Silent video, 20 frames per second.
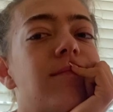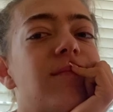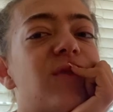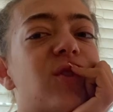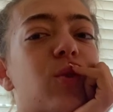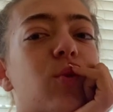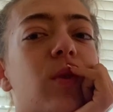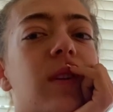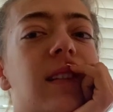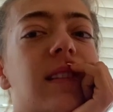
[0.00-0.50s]

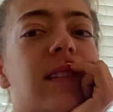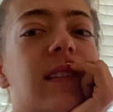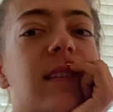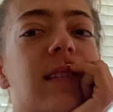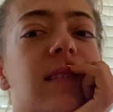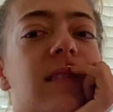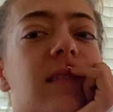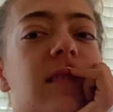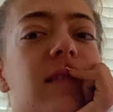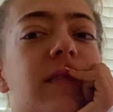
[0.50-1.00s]

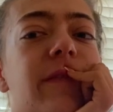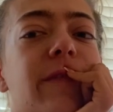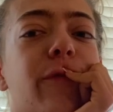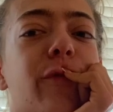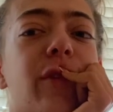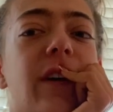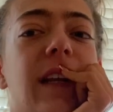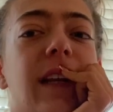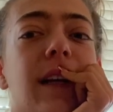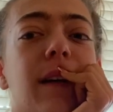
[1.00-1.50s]
choices.
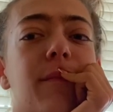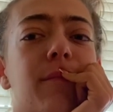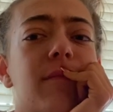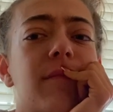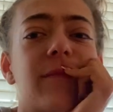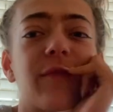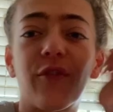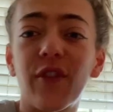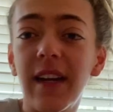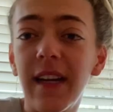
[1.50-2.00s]

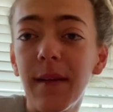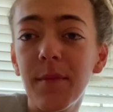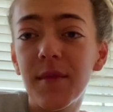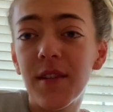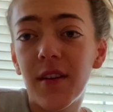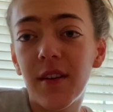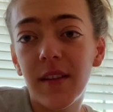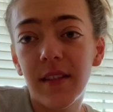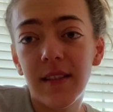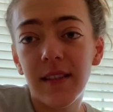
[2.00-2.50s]
Freedom. Freedom's
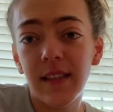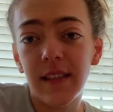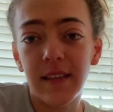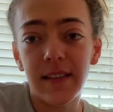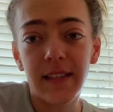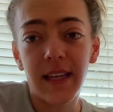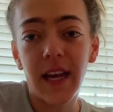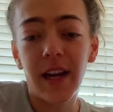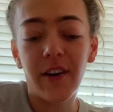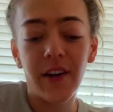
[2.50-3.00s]
honestly
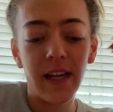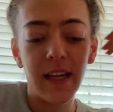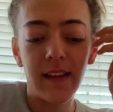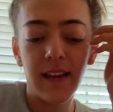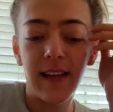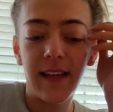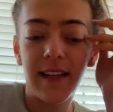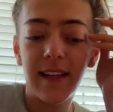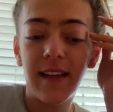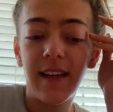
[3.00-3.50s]
scary.
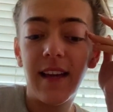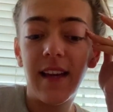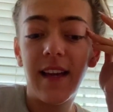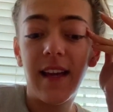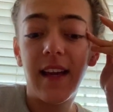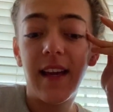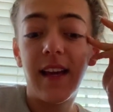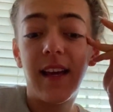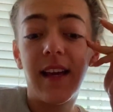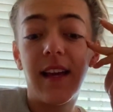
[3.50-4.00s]
Like,
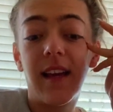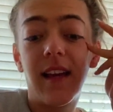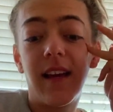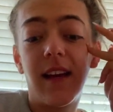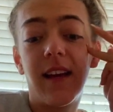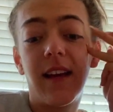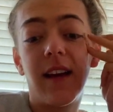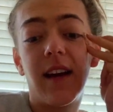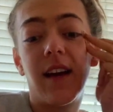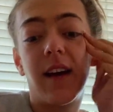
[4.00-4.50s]

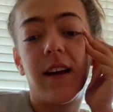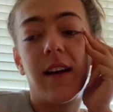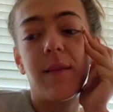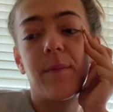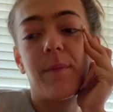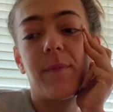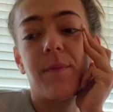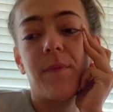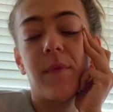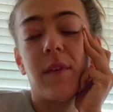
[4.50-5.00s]

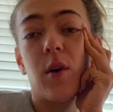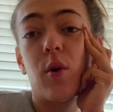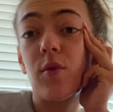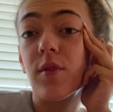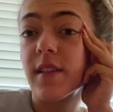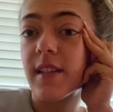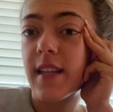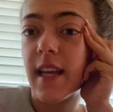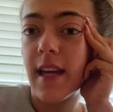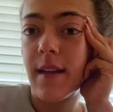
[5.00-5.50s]
um,
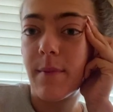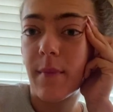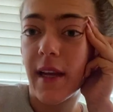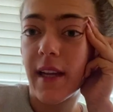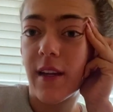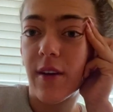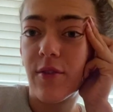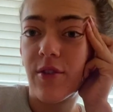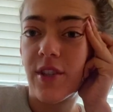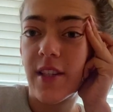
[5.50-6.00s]
Colton said, my
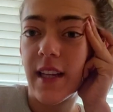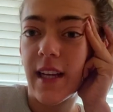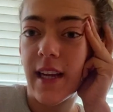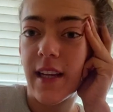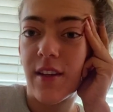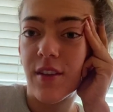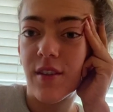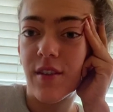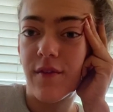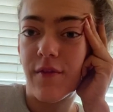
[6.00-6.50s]
coach said I
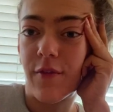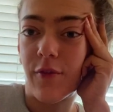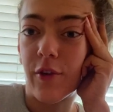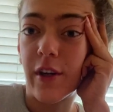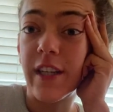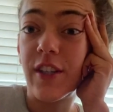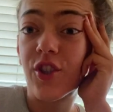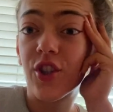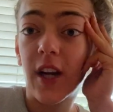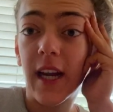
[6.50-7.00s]
could
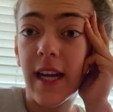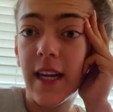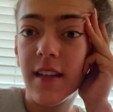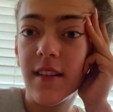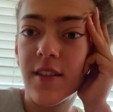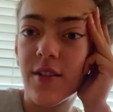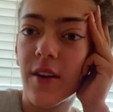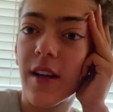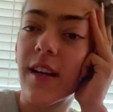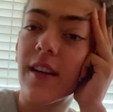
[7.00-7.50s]
free
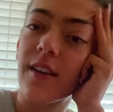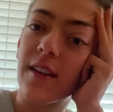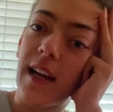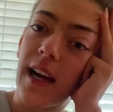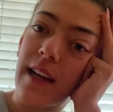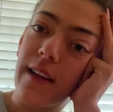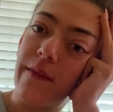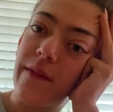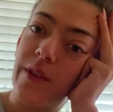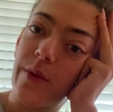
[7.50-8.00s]
train, so I could
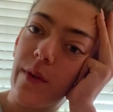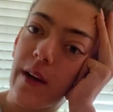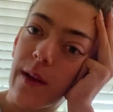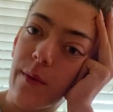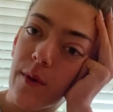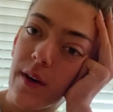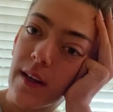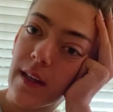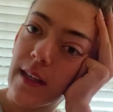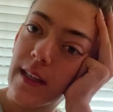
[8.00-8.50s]
kind of do what I
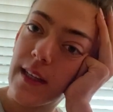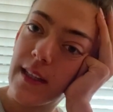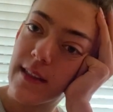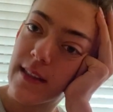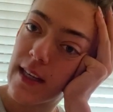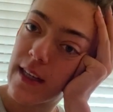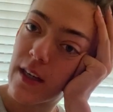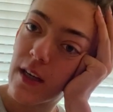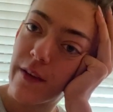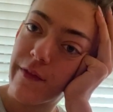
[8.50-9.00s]
wanted. He's
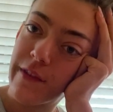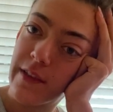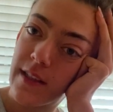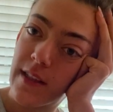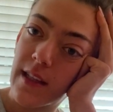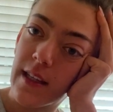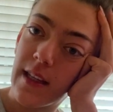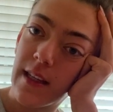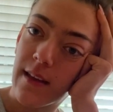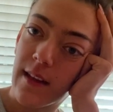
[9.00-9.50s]
like,
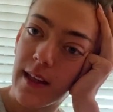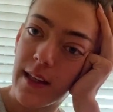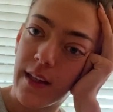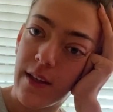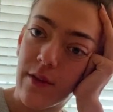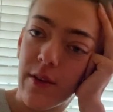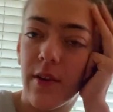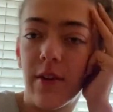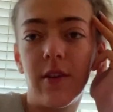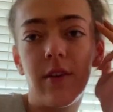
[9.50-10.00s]
obviously, like,
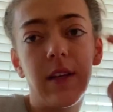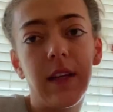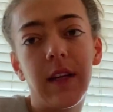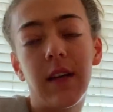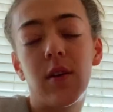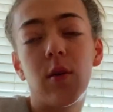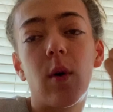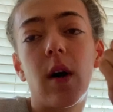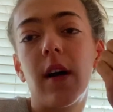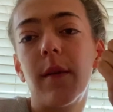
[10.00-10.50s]
you know, you need a
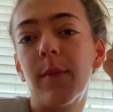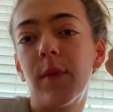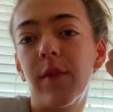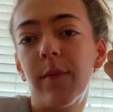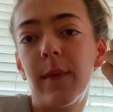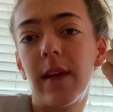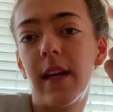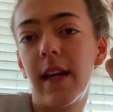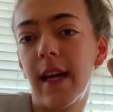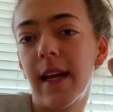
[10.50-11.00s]
quad
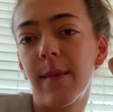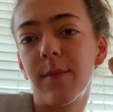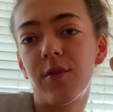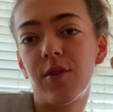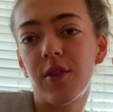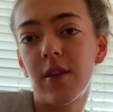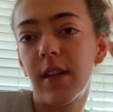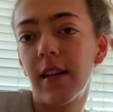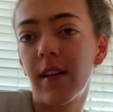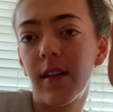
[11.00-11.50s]
movement,
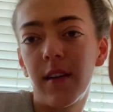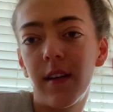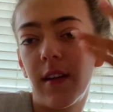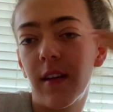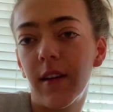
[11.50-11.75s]
hamstring, you